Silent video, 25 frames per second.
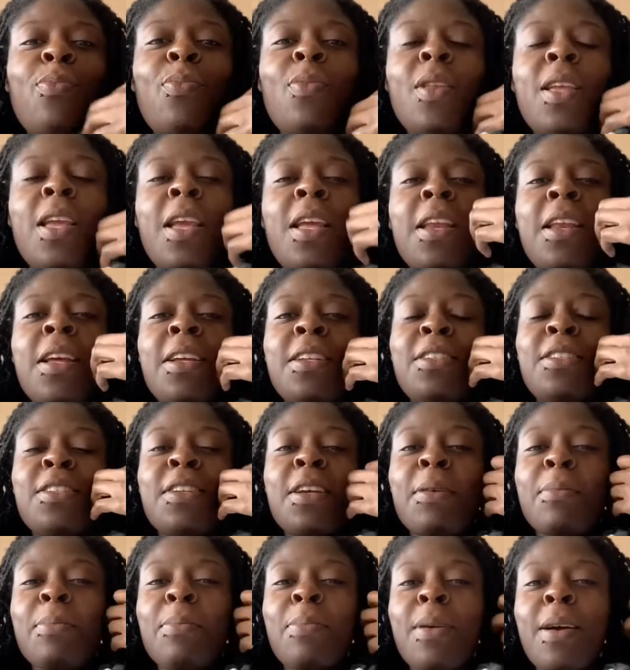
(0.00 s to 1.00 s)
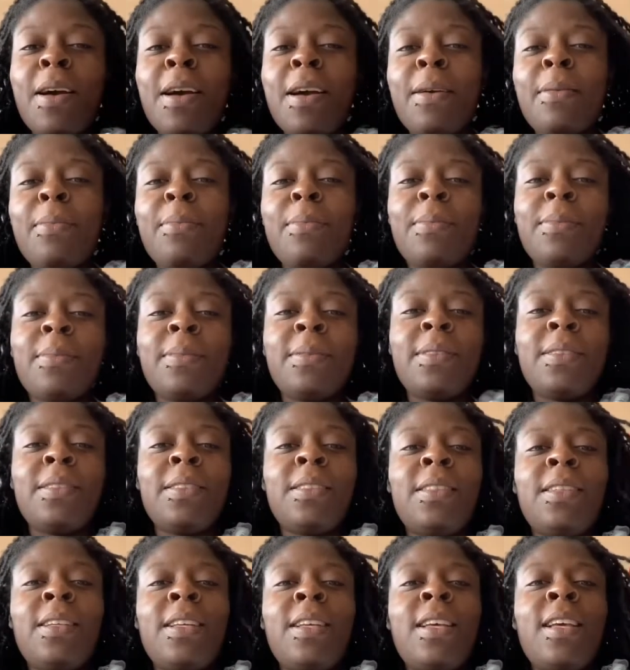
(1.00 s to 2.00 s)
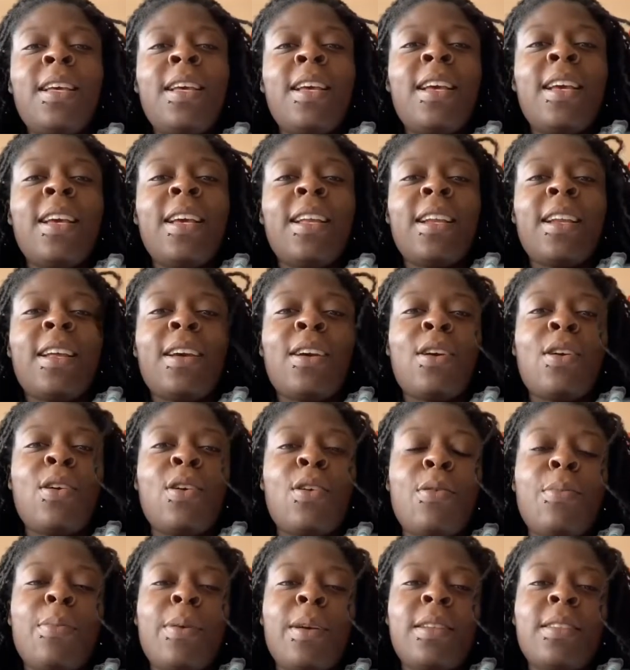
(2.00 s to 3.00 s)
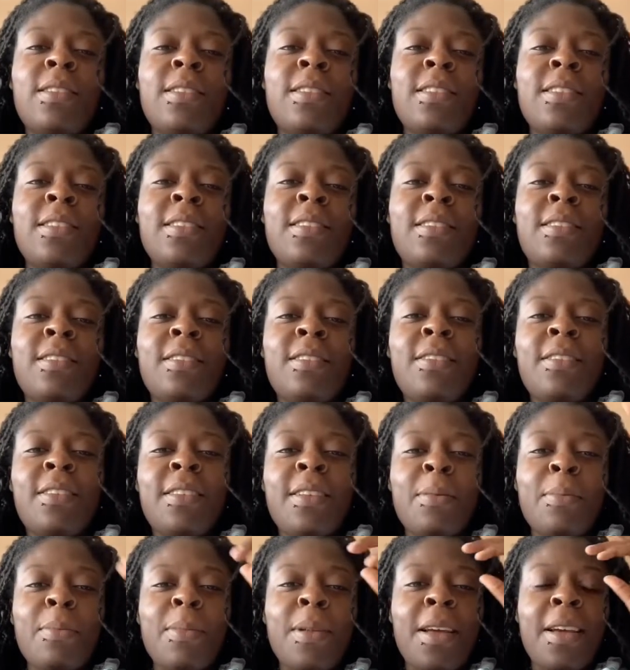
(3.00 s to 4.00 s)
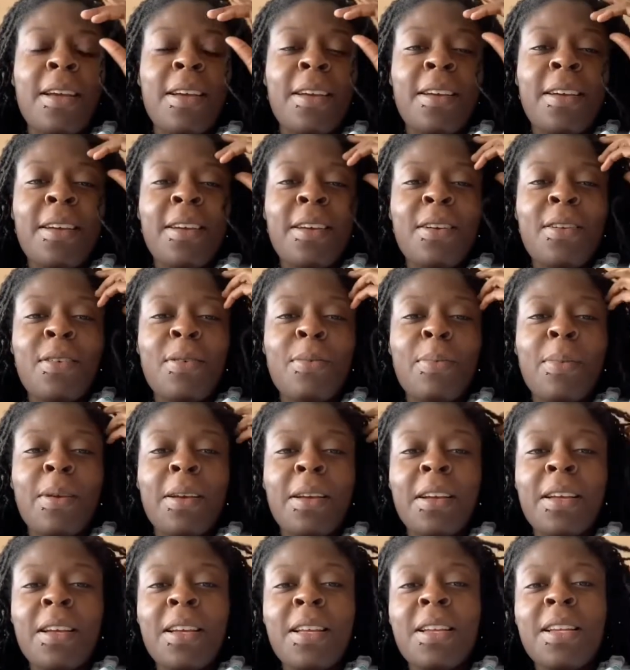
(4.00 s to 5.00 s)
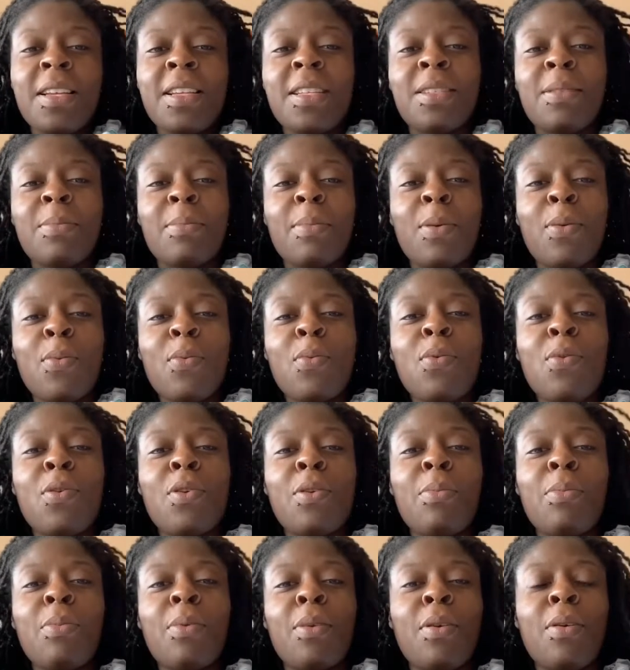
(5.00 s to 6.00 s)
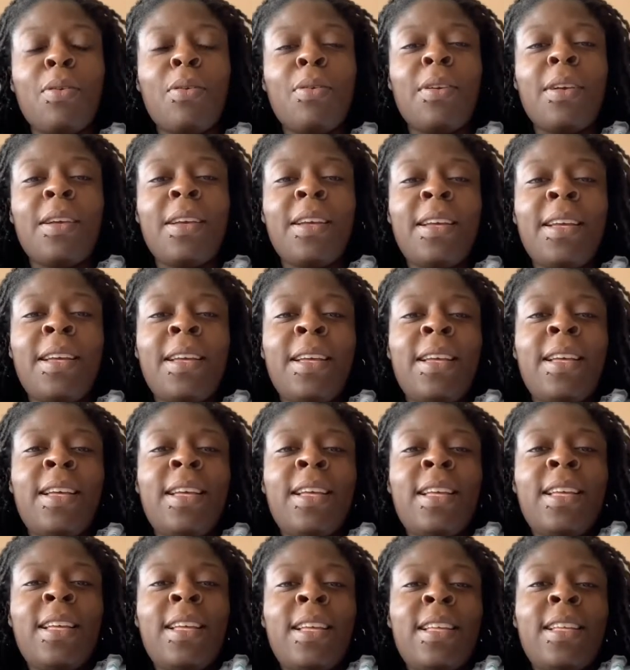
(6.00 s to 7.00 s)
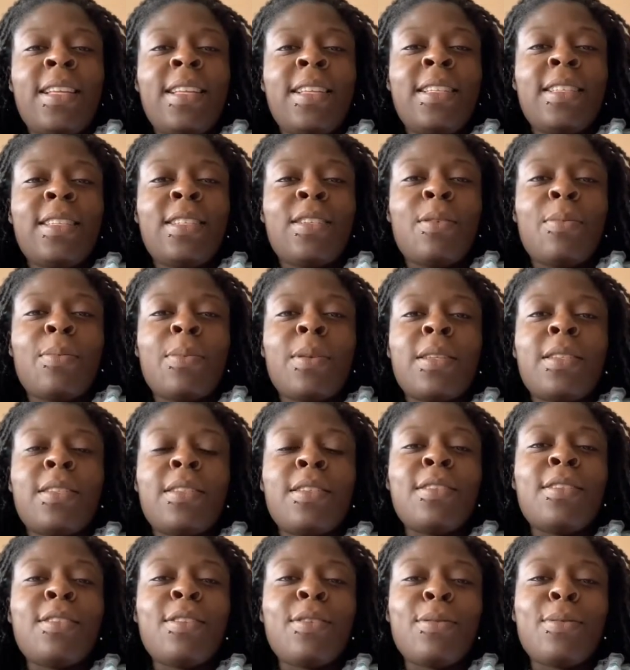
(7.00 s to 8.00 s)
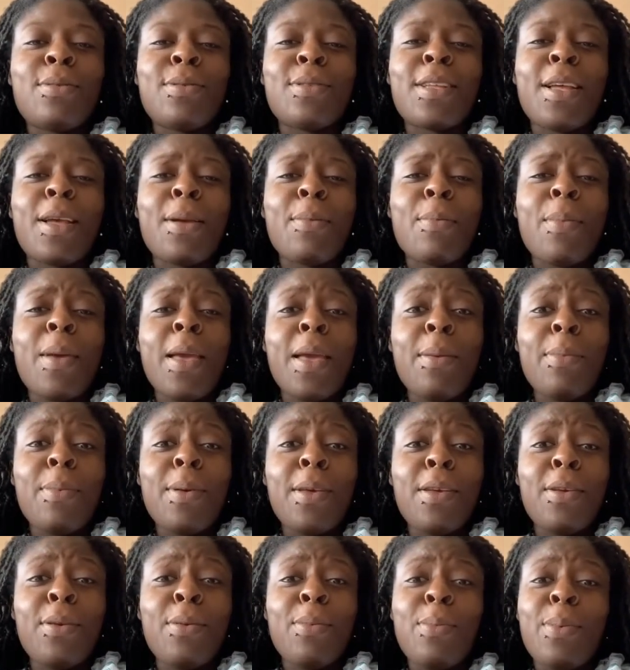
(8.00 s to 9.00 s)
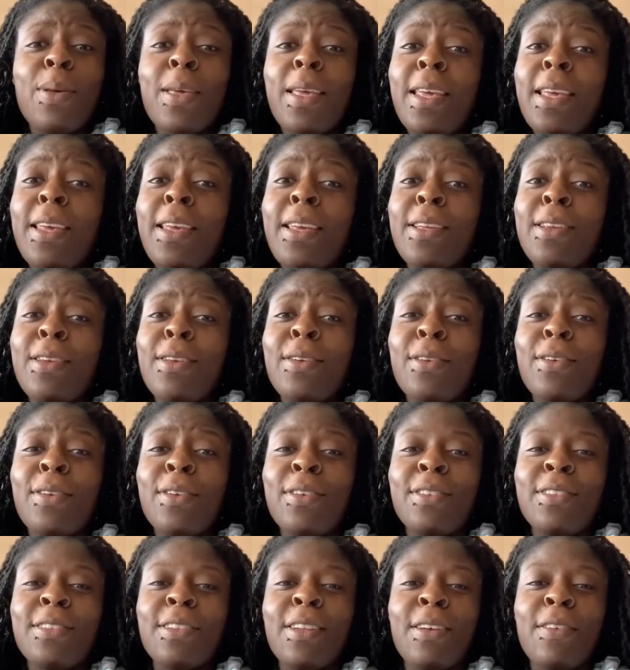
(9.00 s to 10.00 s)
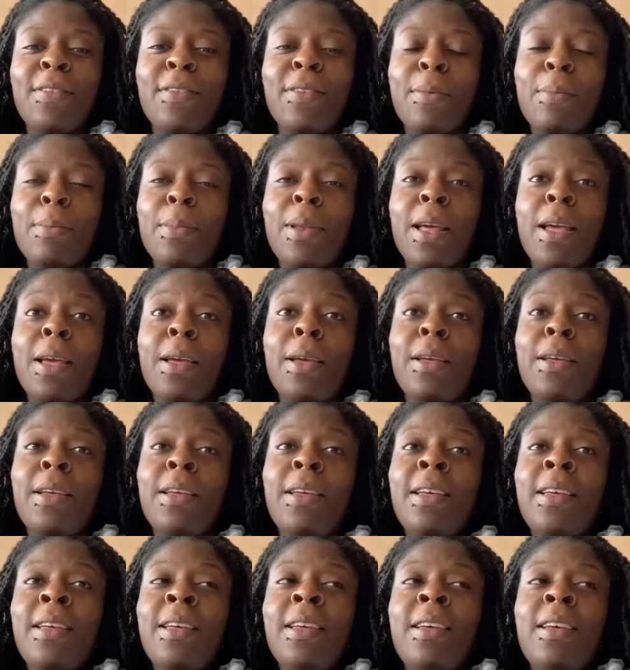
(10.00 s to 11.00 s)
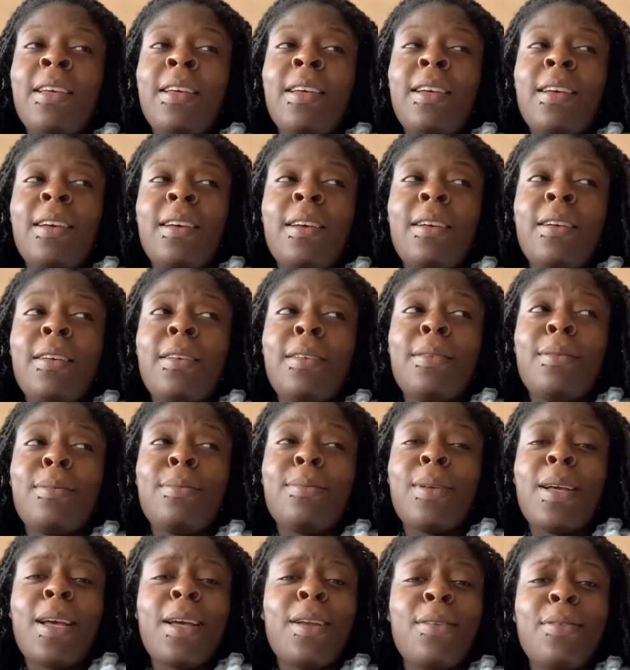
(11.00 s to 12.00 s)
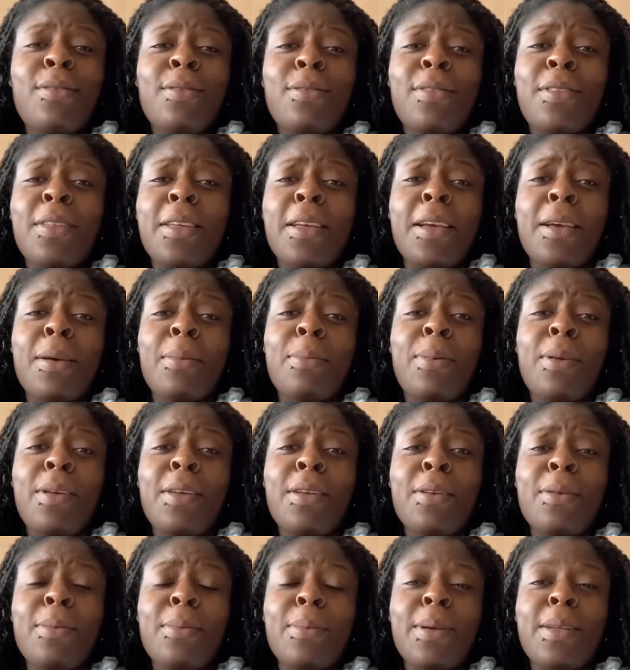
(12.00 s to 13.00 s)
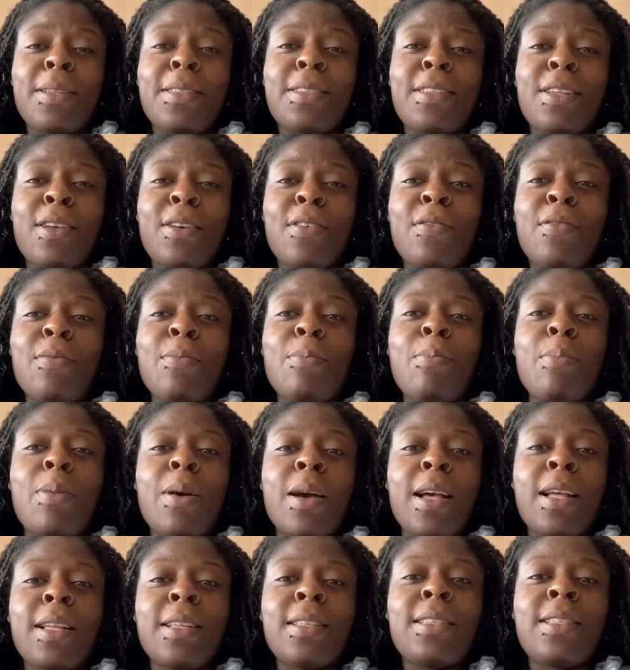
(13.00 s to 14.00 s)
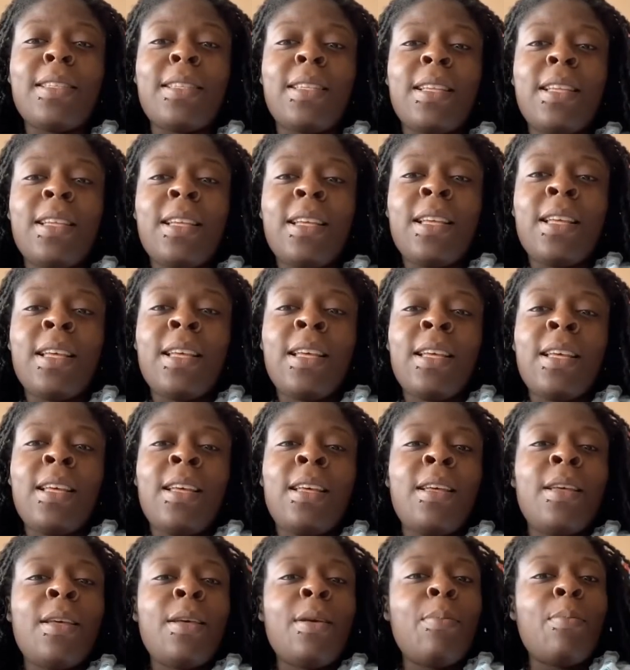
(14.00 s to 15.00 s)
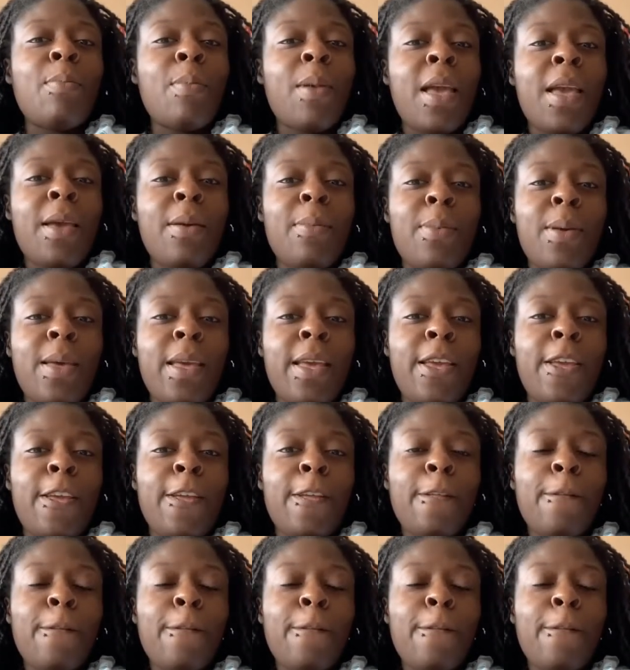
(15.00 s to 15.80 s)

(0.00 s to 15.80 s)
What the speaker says: And I jump up and I call my sister and I'm like, oh my goodness, my water broke. So my sister was like, maybe you peed on yourself. I'm like, I don't think I peed on myself, but maybe.